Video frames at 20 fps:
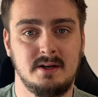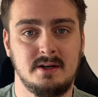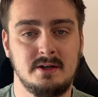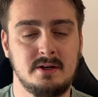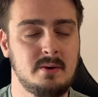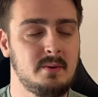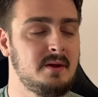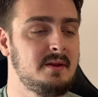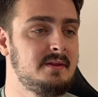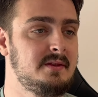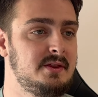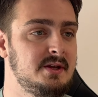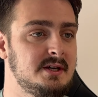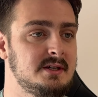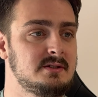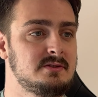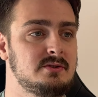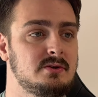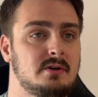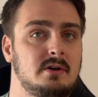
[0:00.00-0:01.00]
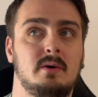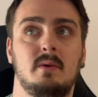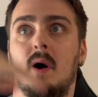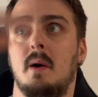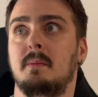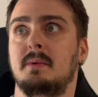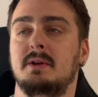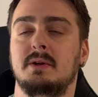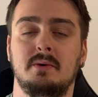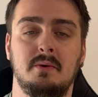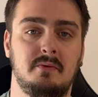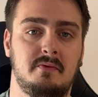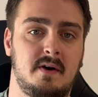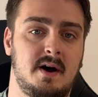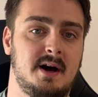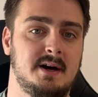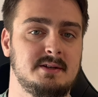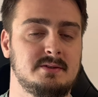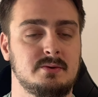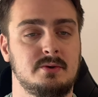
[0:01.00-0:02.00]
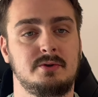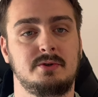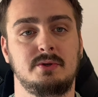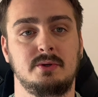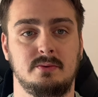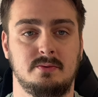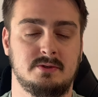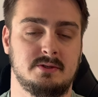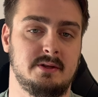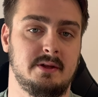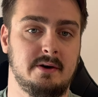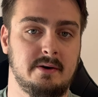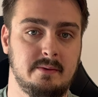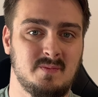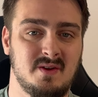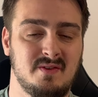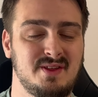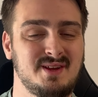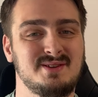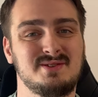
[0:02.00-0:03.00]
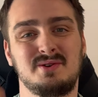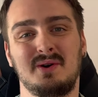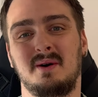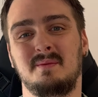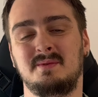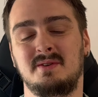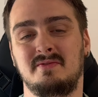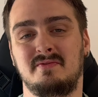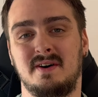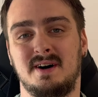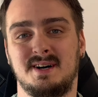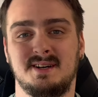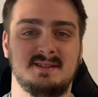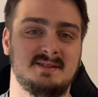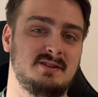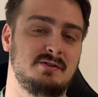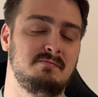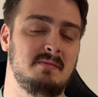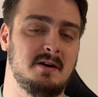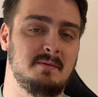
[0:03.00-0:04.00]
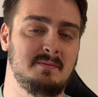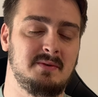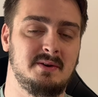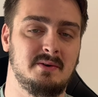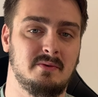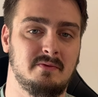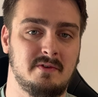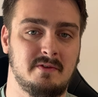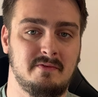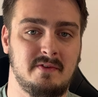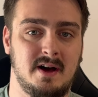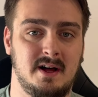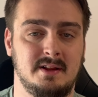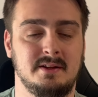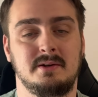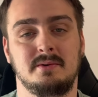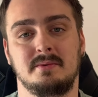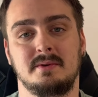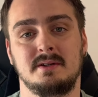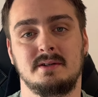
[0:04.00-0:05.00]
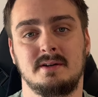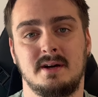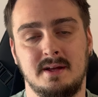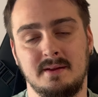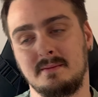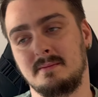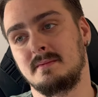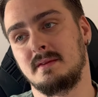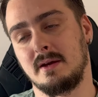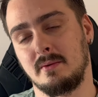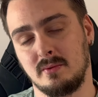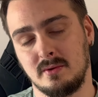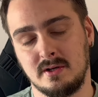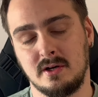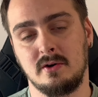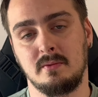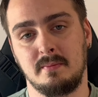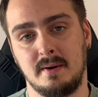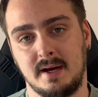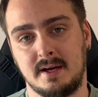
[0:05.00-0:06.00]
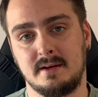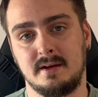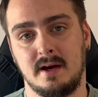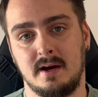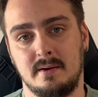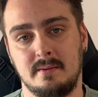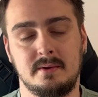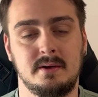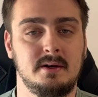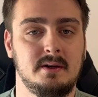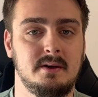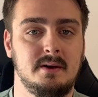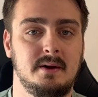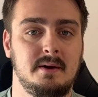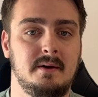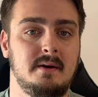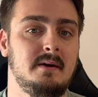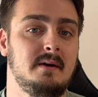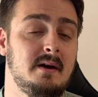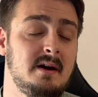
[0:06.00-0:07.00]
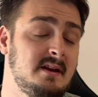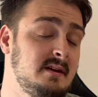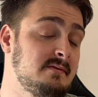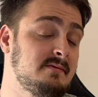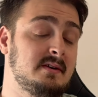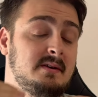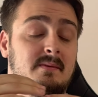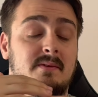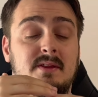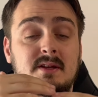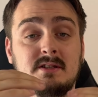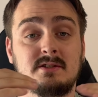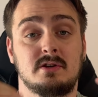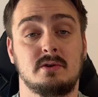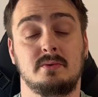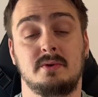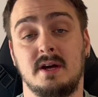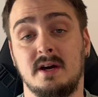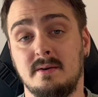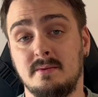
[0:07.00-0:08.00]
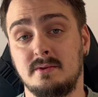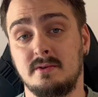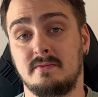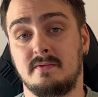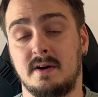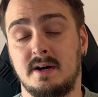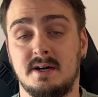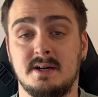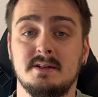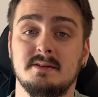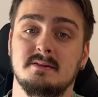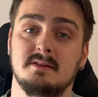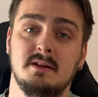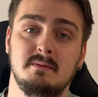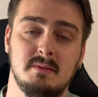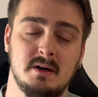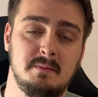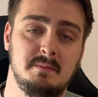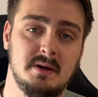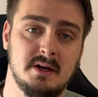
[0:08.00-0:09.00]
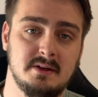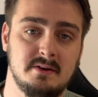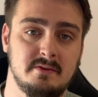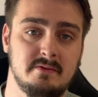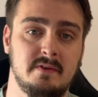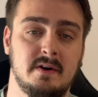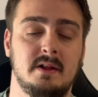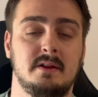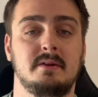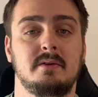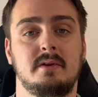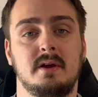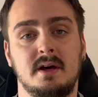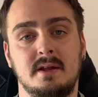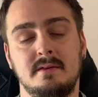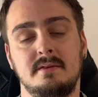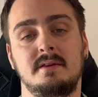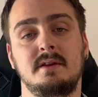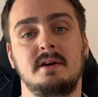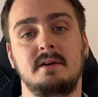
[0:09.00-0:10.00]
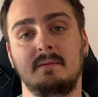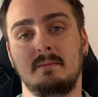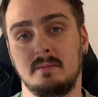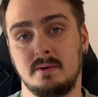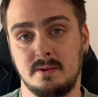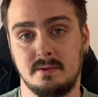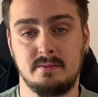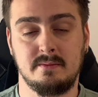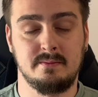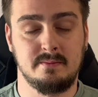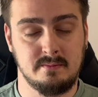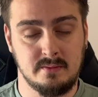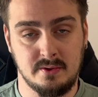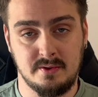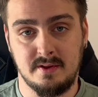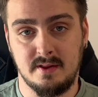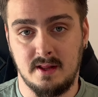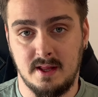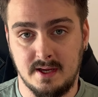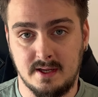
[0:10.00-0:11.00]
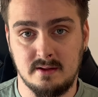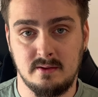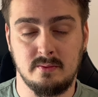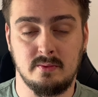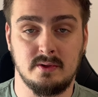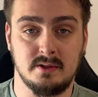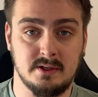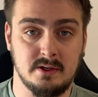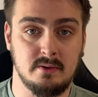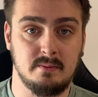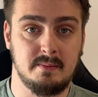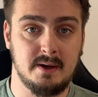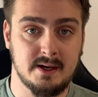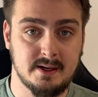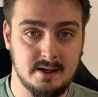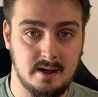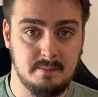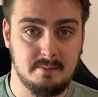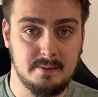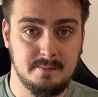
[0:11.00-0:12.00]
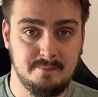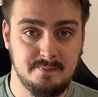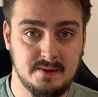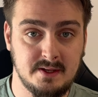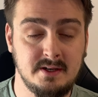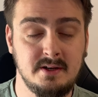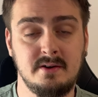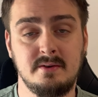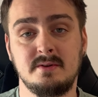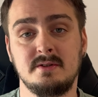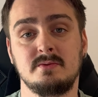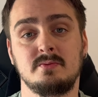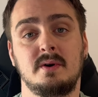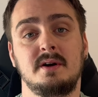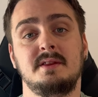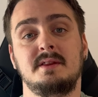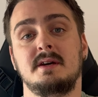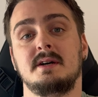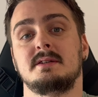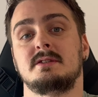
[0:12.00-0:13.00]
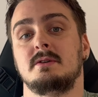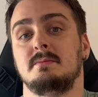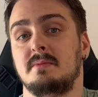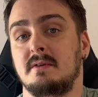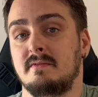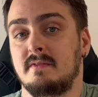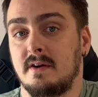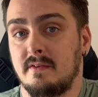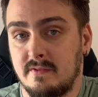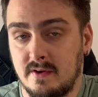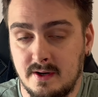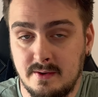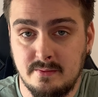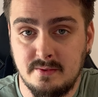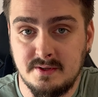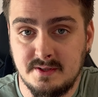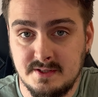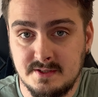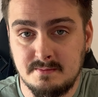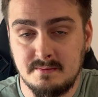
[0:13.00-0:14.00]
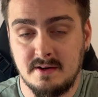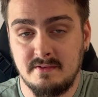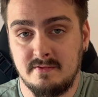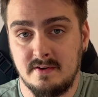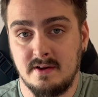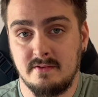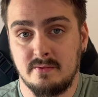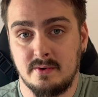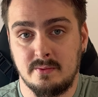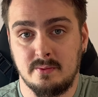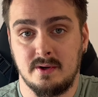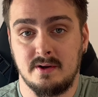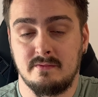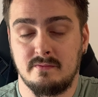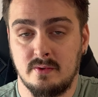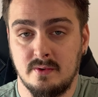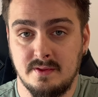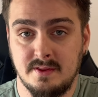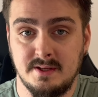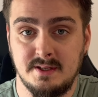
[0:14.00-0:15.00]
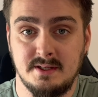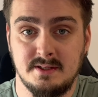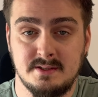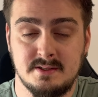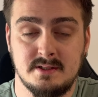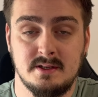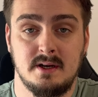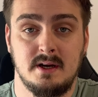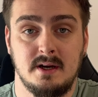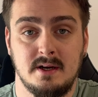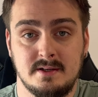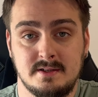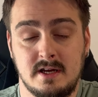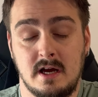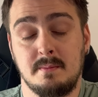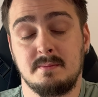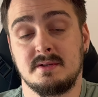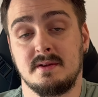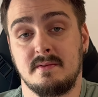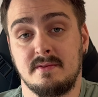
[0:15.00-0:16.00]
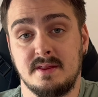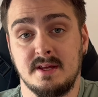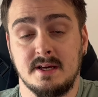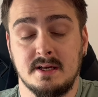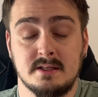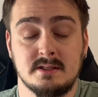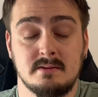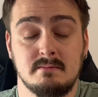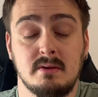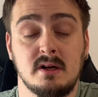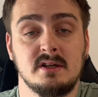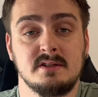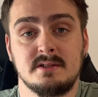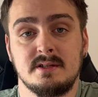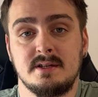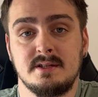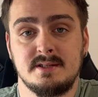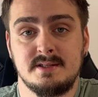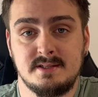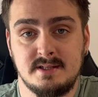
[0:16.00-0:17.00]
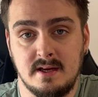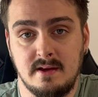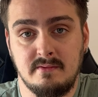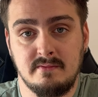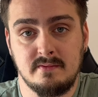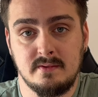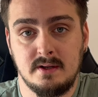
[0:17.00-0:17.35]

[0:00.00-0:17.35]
You don't want things to go up too fast or too slow. If things go up too fast, they may be overvalued and they will go back down. And if things go down too fast, they might be undervalued and they more than likely will go back up. And here is why the S&P 500 is my favorite one for these types of things, because it is safe.